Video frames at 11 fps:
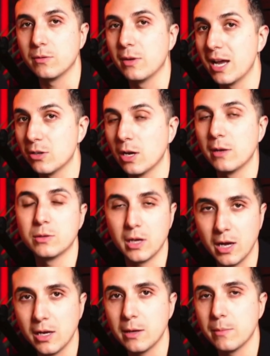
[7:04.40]
Fire off
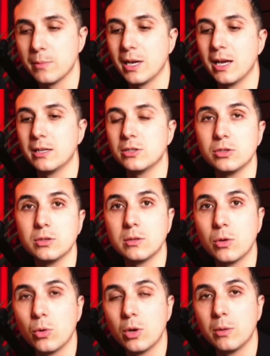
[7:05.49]
a PS,
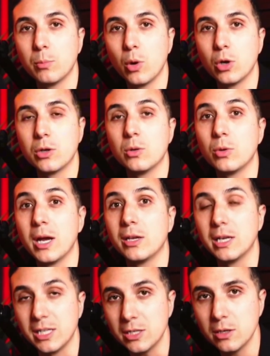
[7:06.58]
you can book
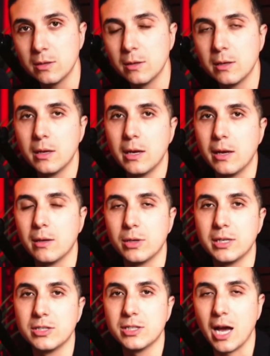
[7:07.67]
directly here.
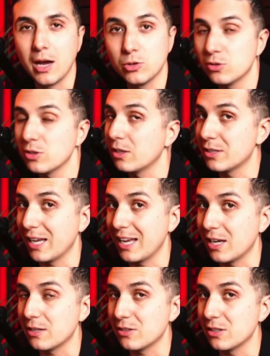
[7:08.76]
This is how you turn
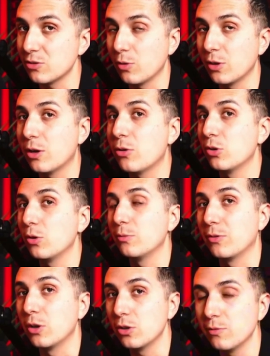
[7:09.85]
chaos into a controlled
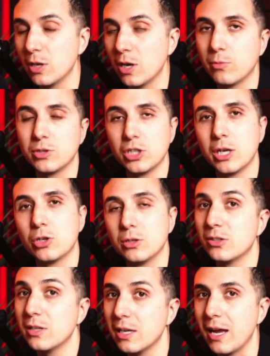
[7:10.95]
flow of
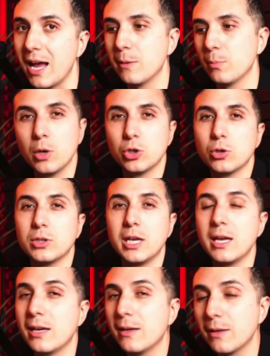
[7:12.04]
conversations and book your
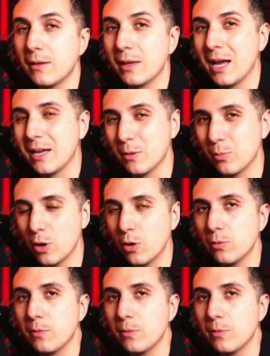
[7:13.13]
day like a pro.